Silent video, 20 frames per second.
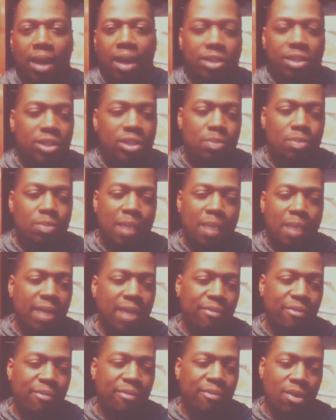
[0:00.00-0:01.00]
And it just
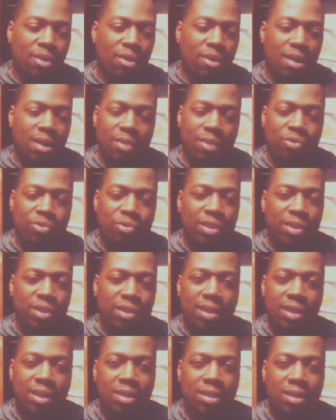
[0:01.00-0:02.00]
made for a
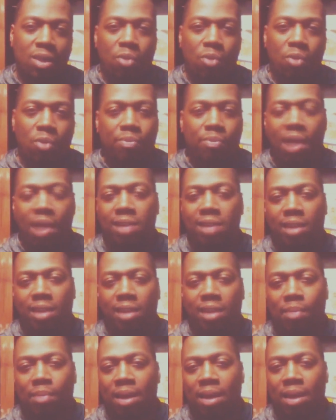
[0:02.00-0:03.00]
really dope
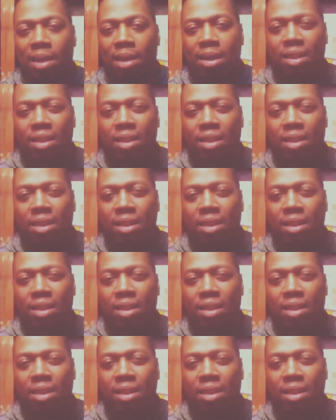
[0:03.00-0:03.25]
project, man.